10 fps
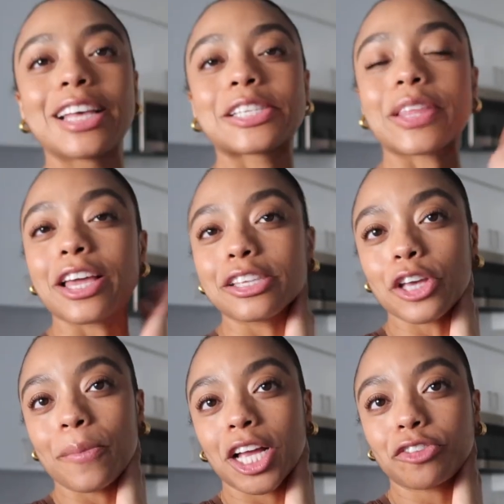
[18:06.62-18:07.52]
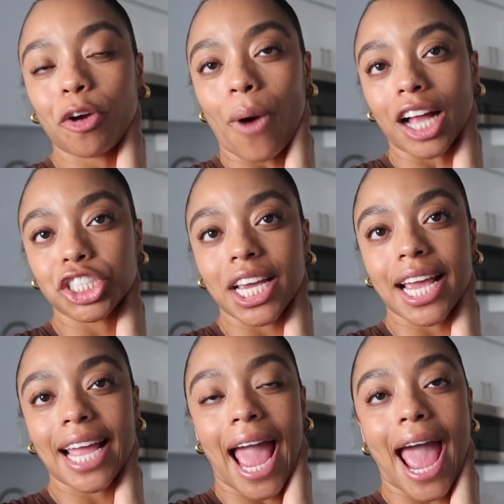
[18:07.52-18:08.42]
So thank you so much for
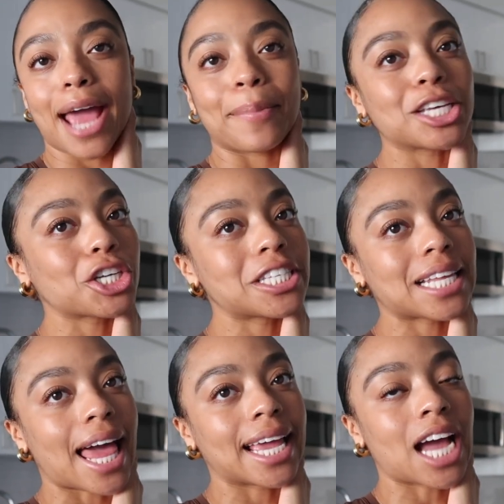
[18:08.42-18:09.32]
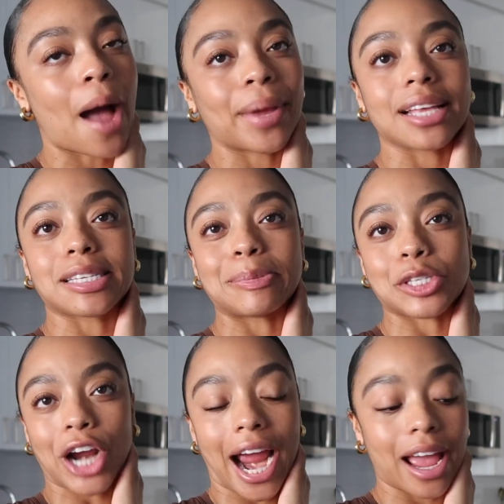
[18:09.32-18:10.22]
watching, and be sure to like, comment, and
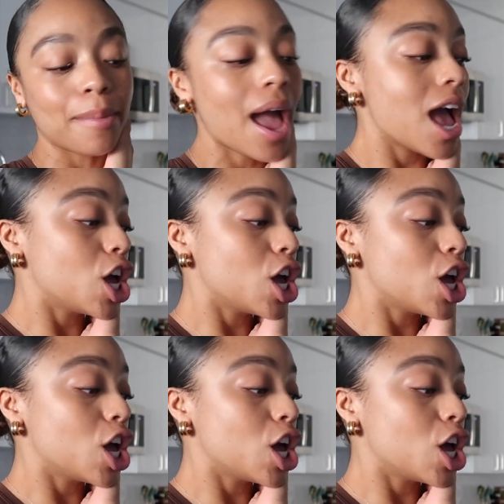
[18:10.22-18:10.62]
subscribe